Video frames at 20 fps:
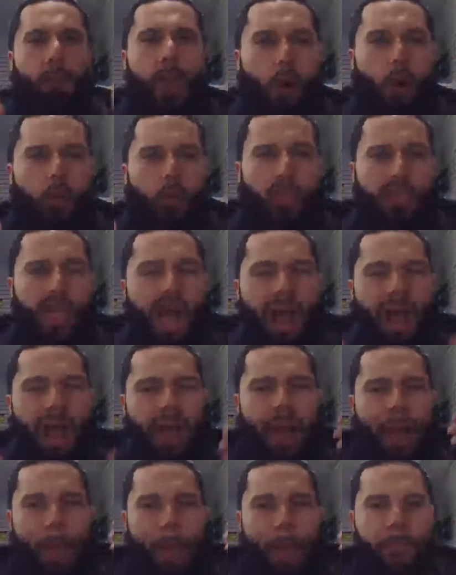
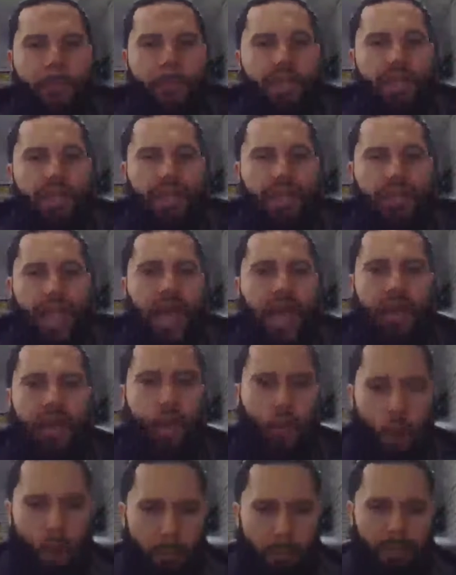
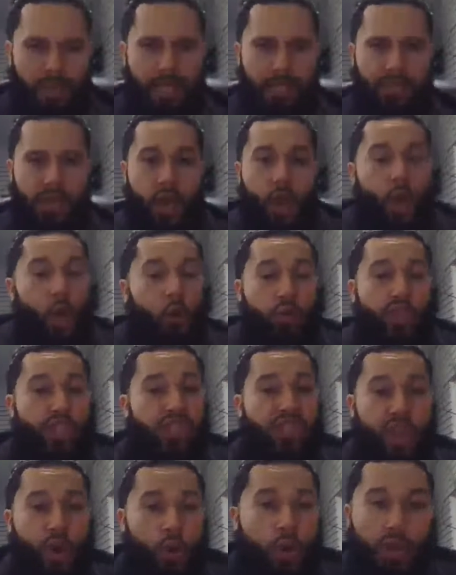multi-billion-dollar companies who
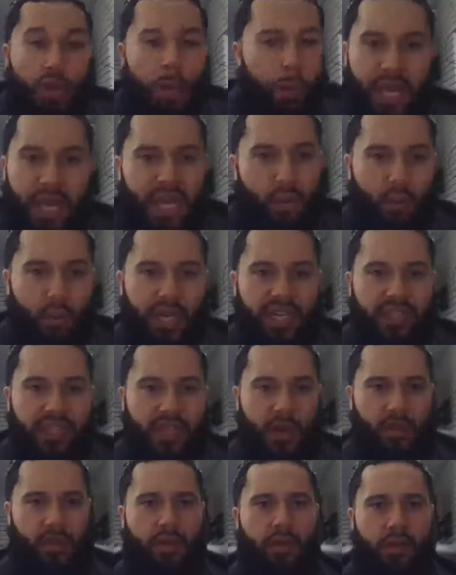still compete with
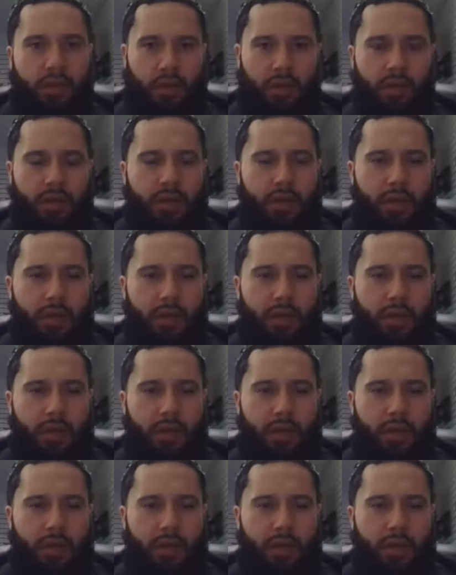each other,